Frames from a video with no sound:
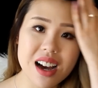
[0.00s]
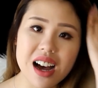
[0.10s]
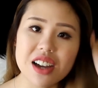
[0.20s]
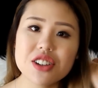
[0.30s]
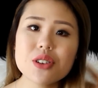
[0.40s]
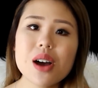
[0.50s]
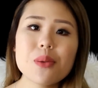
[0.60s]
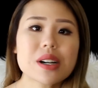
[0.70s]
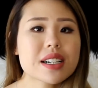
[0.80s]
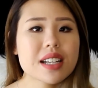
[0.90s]
I knew I
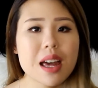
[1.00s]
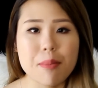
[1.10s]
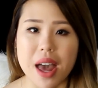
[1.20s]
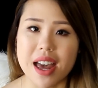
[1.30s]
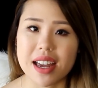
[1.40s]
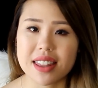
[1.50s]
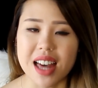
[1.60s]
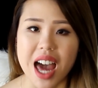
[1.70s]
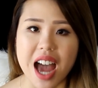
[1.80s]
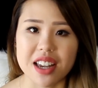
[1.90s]
wanted a bag
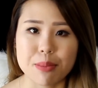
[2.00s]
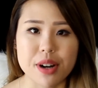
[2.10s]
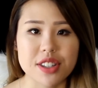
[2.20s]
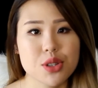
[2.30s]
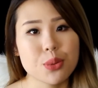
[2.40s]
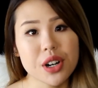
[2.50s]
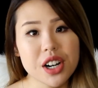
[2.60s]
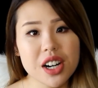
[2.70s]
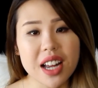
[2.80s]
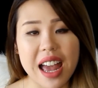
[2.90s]
that I could bring to
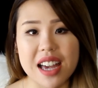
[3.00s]
work